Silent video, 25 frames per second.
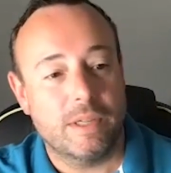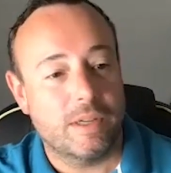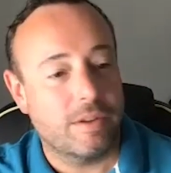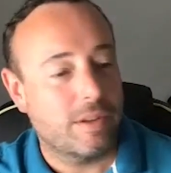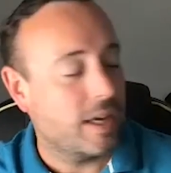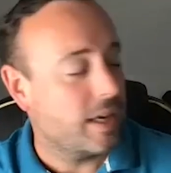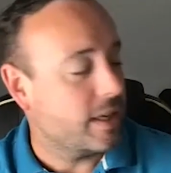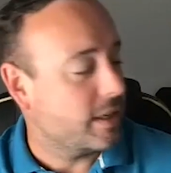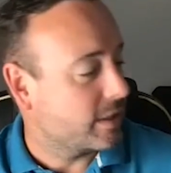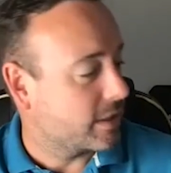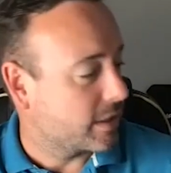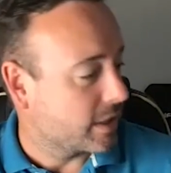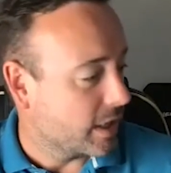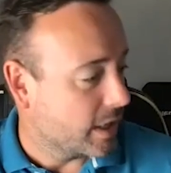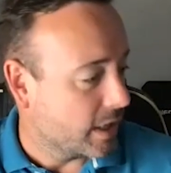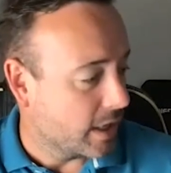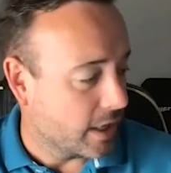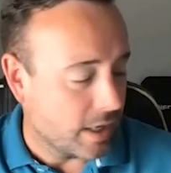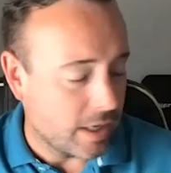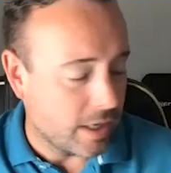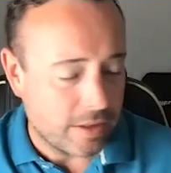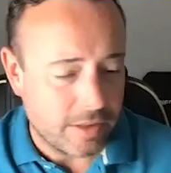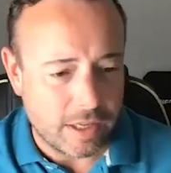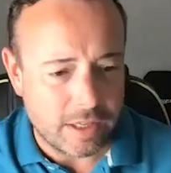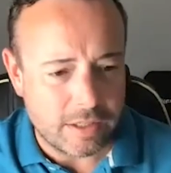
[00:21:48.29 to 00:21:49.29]
Now that's
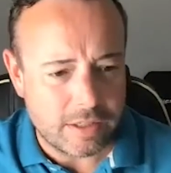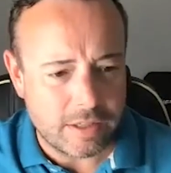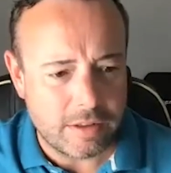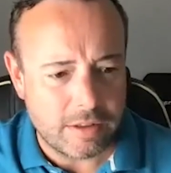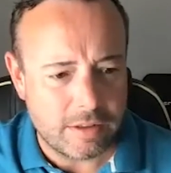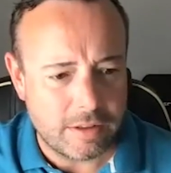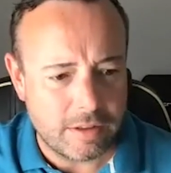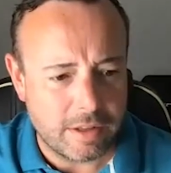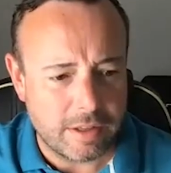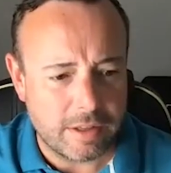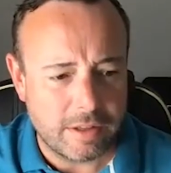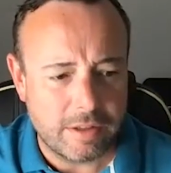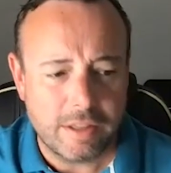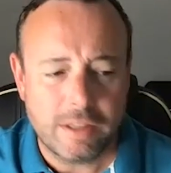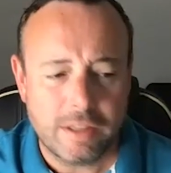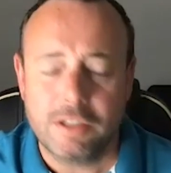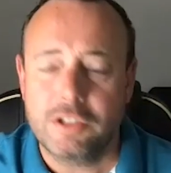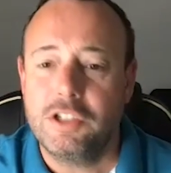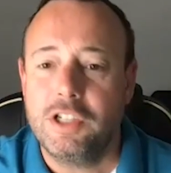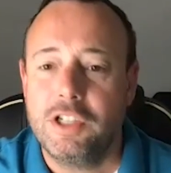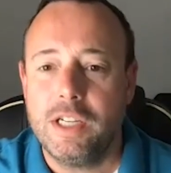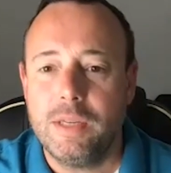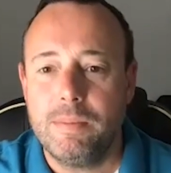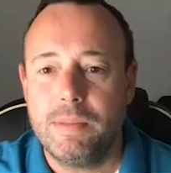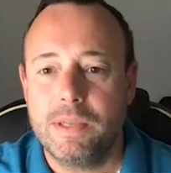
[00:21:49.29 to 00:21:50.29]
the
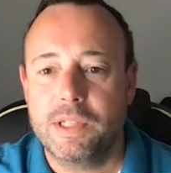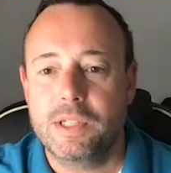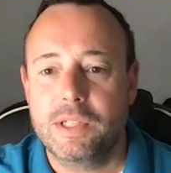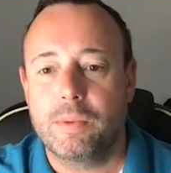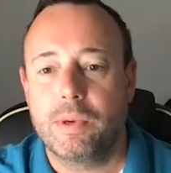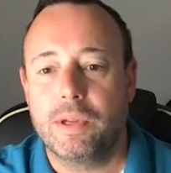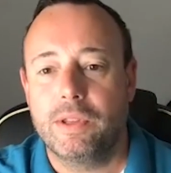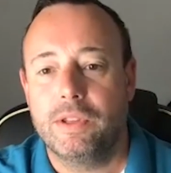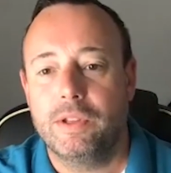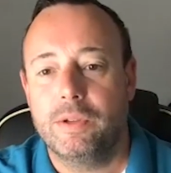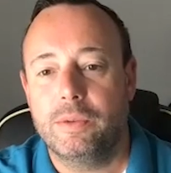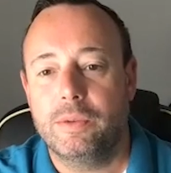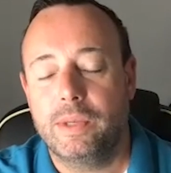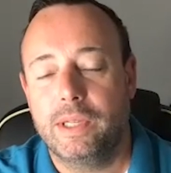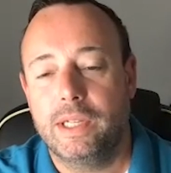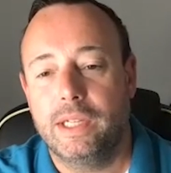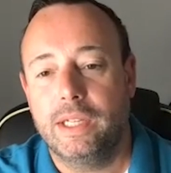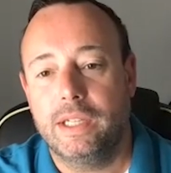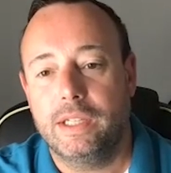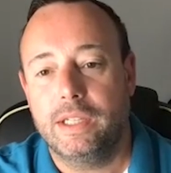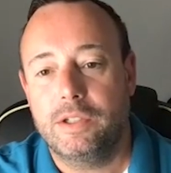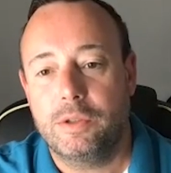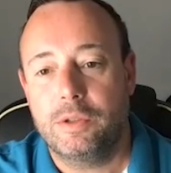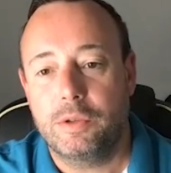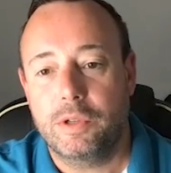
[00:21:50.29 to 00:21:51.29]
cheapest one that
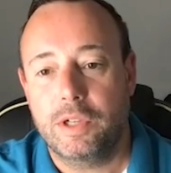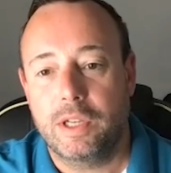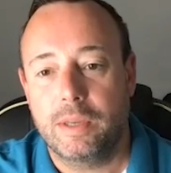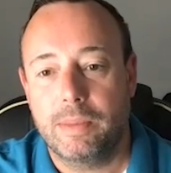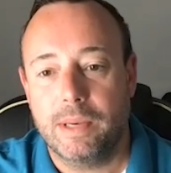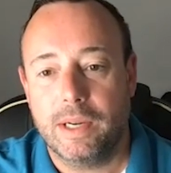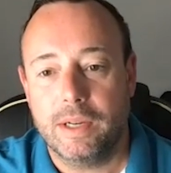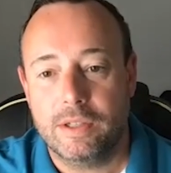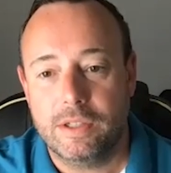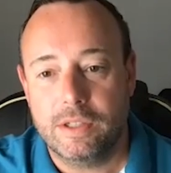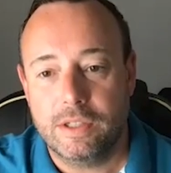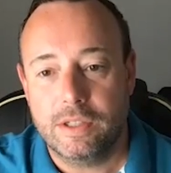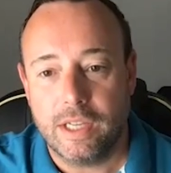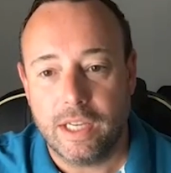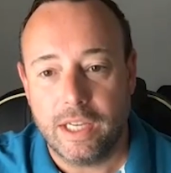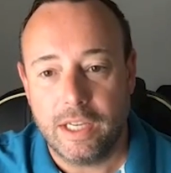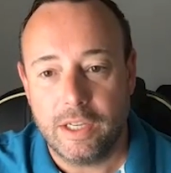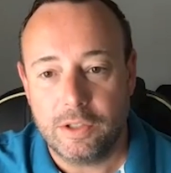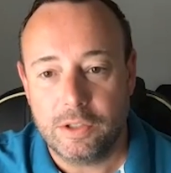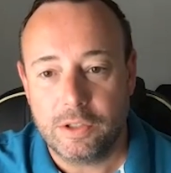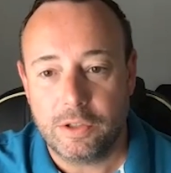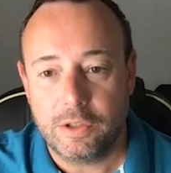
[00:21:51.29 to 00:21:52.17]
we're talking about today.